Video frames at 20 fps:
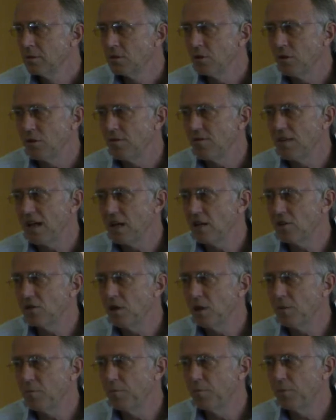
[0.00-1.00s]
So if that is
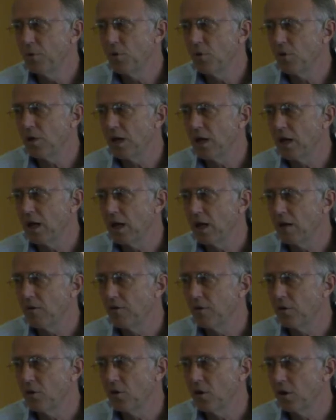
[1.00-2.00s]
not pouring out
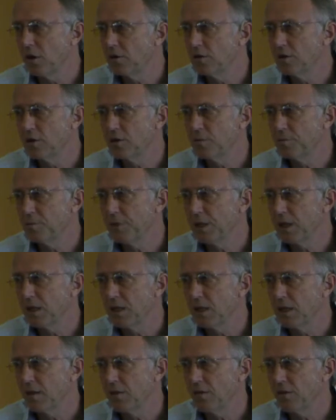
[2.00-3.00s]
of your
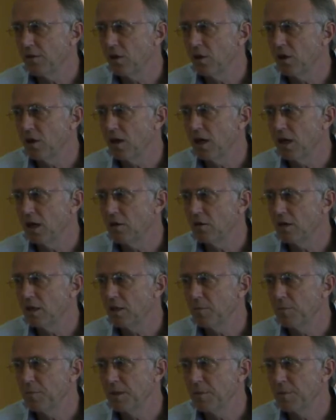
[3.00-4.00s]
spirit, out of your heart to
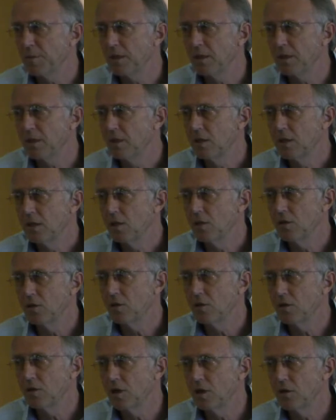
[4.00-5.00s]
other people,
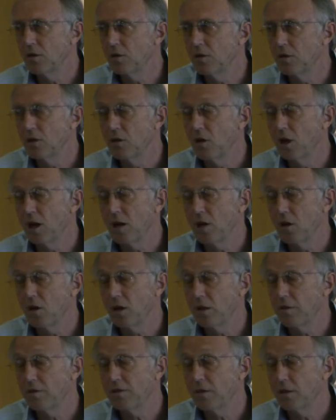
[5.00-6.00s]
you don't, you are
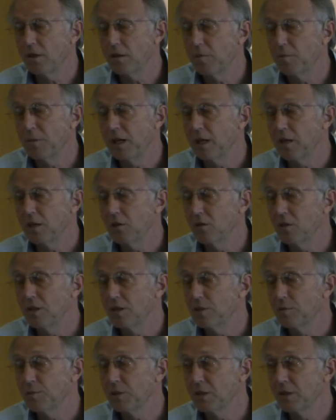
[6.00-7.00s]
not filled by the
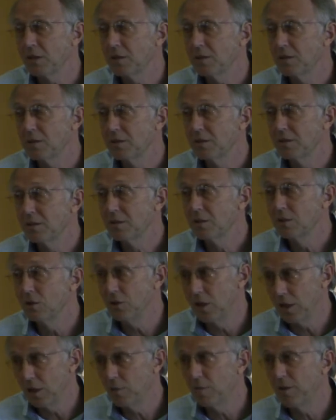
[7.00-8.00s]
Holy Spirit.
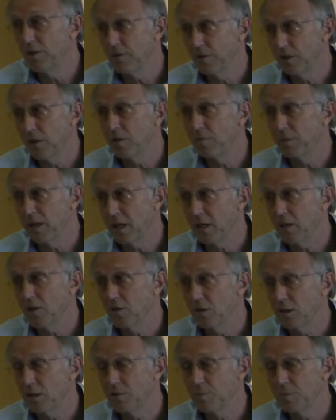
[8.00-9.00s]
You need to be filled by the
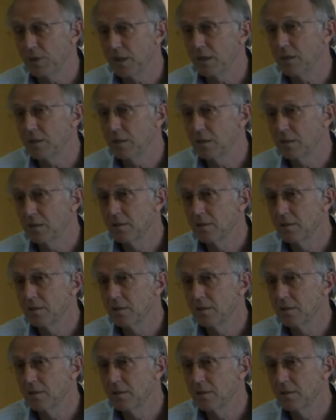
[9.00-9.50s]
Holy Spirit.